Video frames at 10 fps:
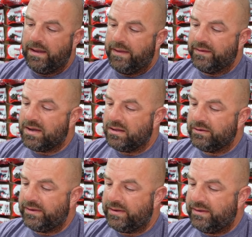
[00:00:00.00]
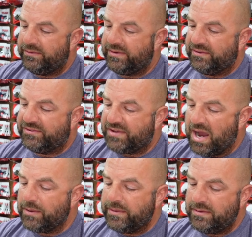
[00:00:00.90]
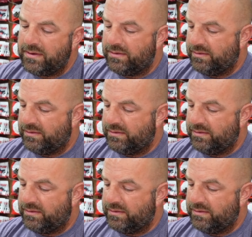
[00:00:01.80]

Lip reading: And the color is, yes, Siren.